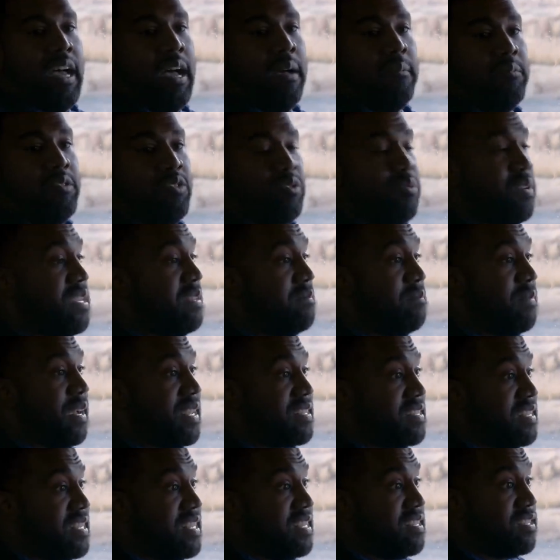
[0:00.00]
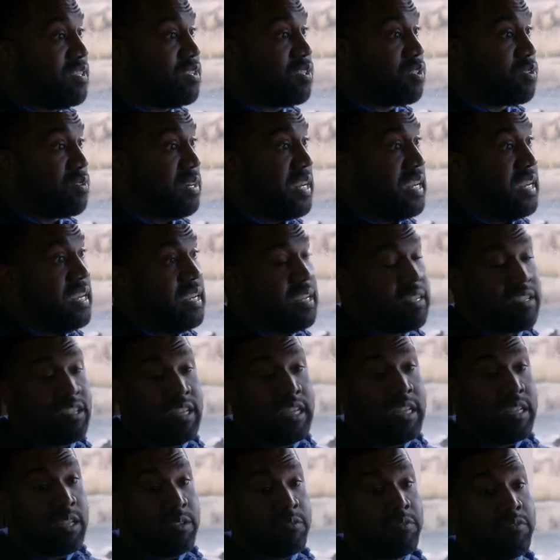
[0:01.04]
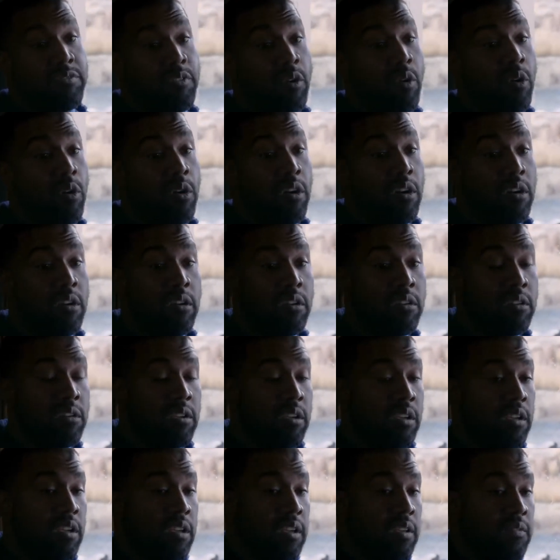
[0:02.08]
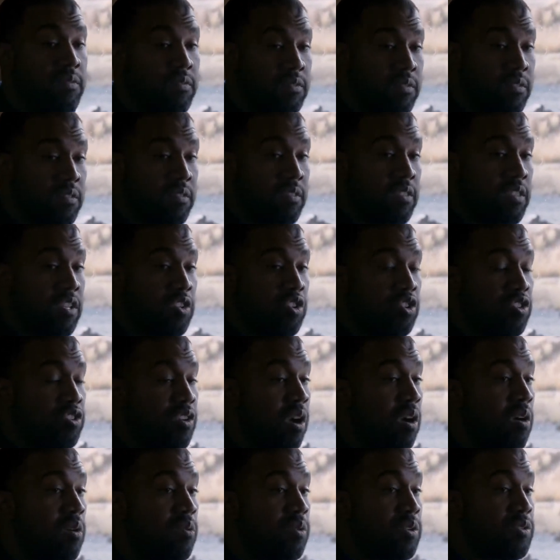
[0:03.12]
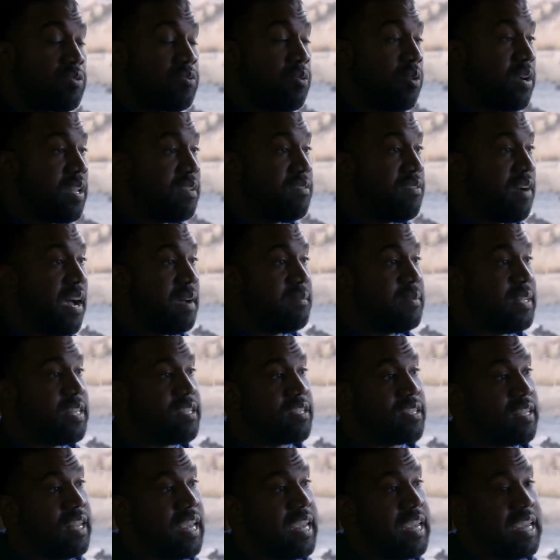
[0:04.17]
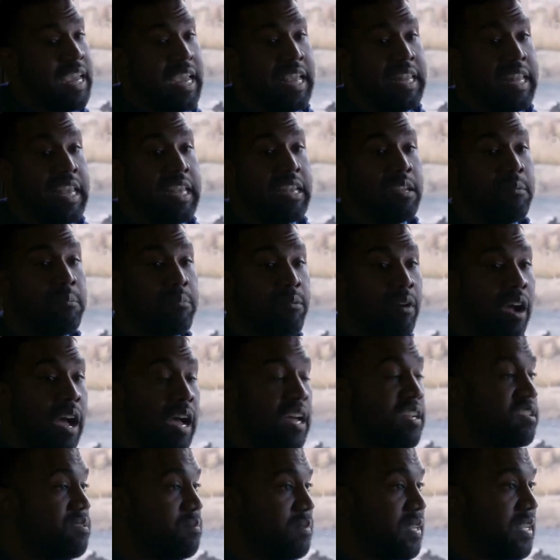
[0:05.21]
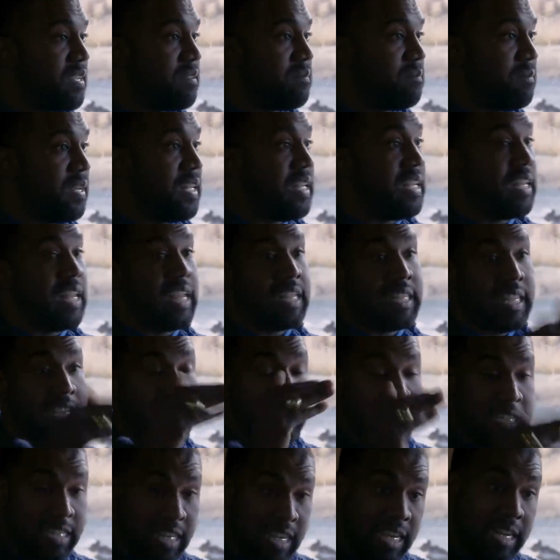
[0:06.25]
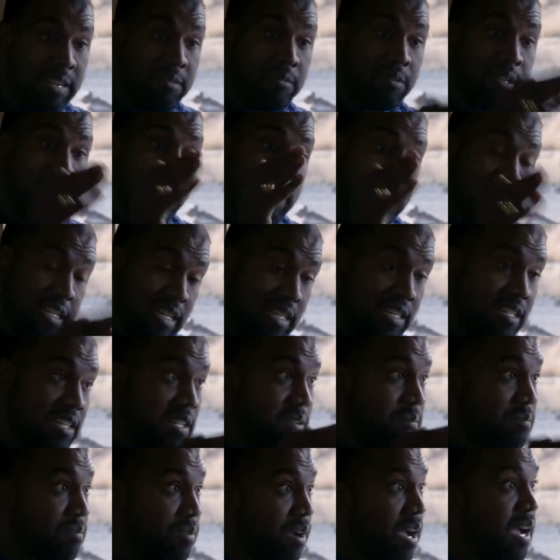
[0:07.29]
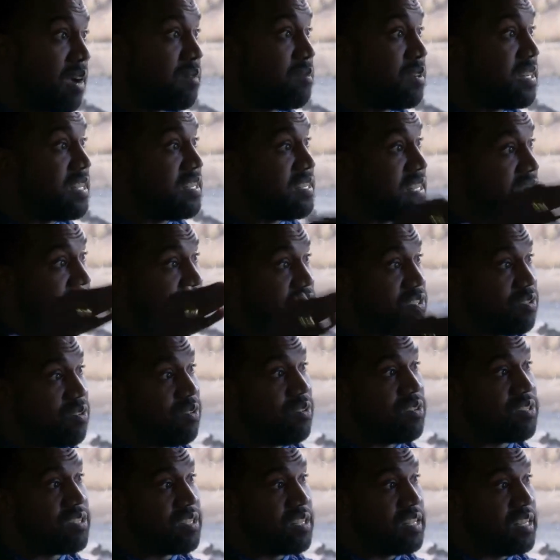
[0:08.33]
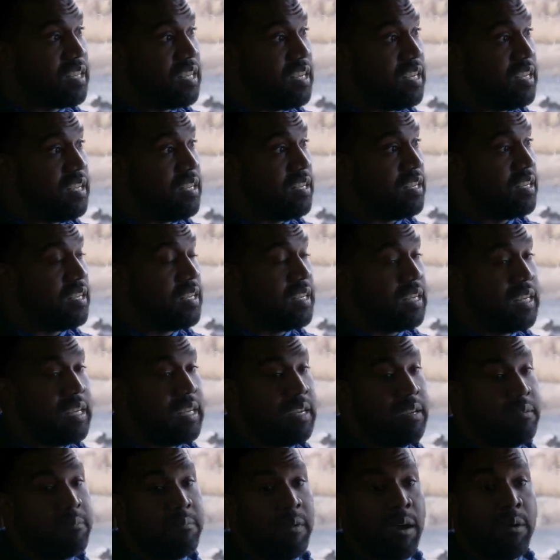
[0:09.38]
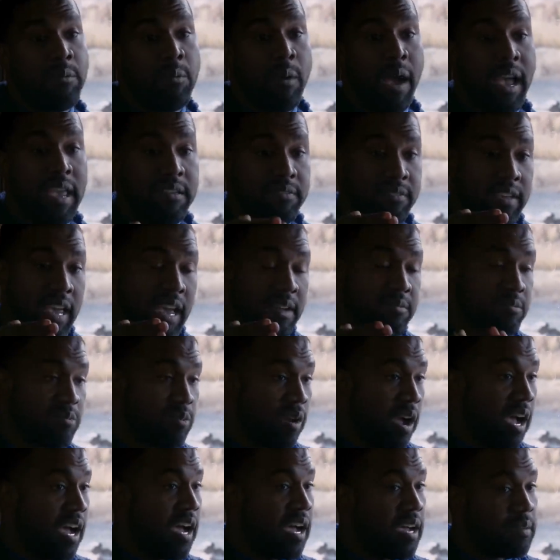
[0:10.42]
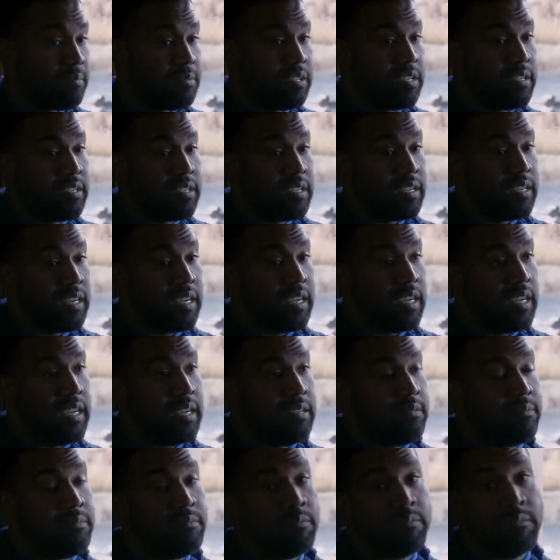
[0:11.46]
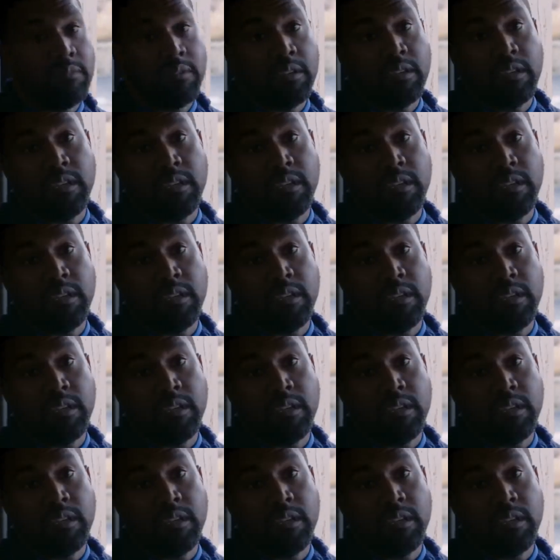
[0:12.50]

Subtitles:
I'm tweeting by season 3, season 4, the show was 45 minutes late and they LeBron'd me, meaning like they did what they did to LeBron when he said he's going to the Heat. My wife got robbed in